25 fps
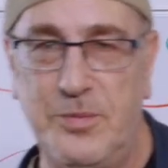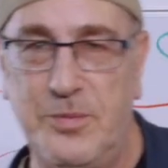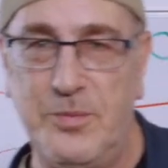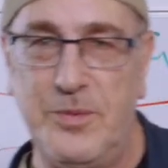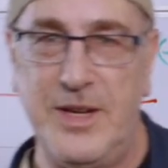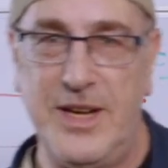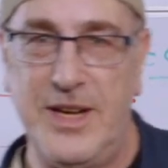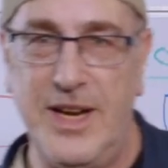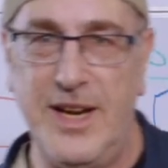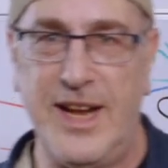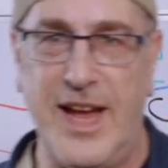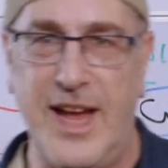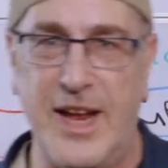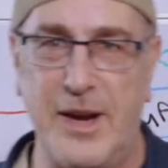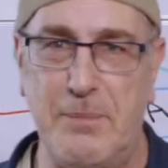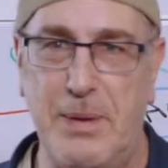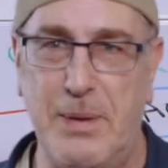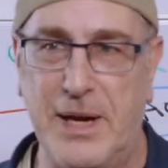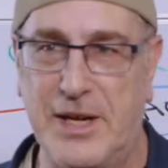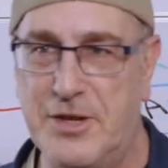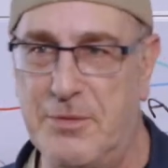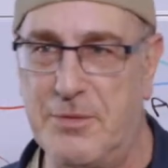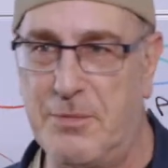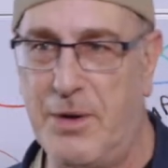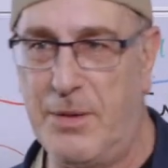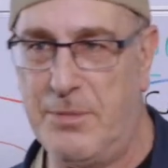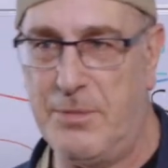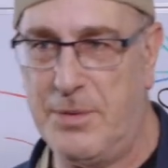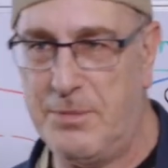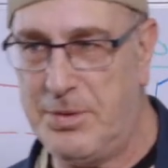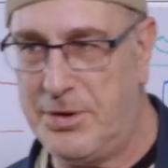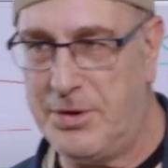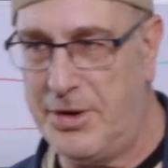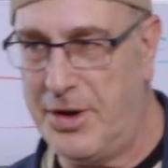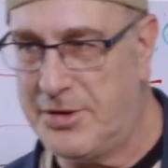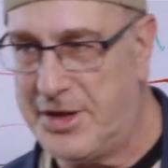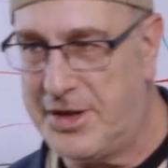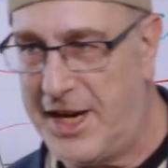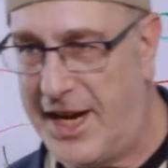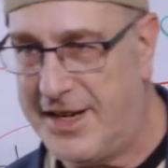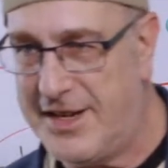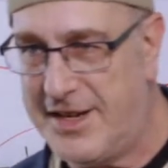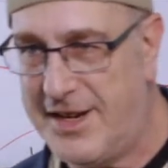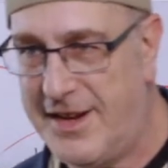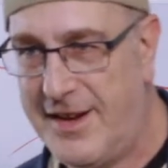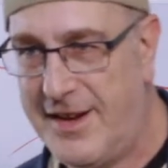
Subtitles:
We nearly had a picture moment, but not yet.